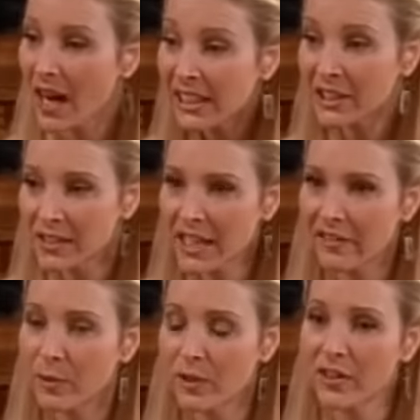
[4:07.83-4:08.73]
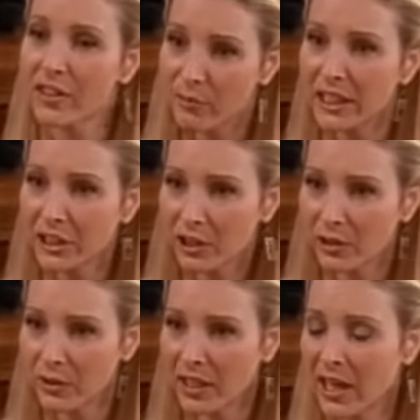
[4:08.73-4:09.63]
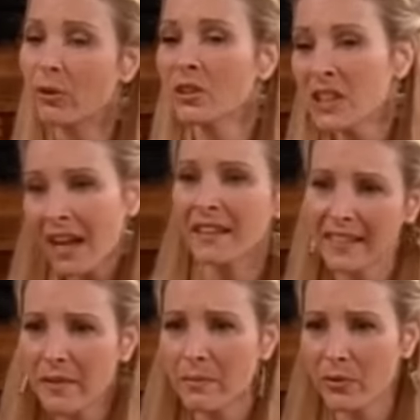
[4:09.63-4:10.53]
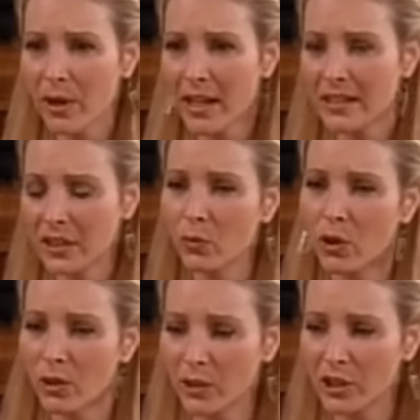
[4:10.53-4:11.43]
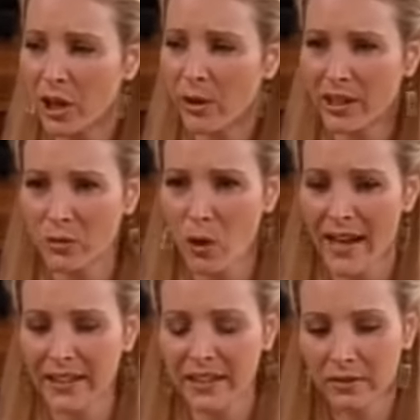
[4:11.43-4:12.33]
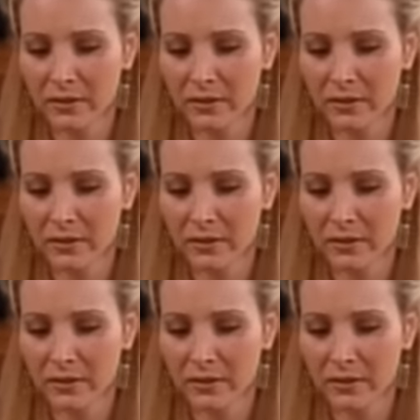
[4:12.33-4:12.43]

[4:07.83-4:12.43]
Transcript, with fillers: I just gave birth to three children, and I will not let them be raised in a world where Joey is right.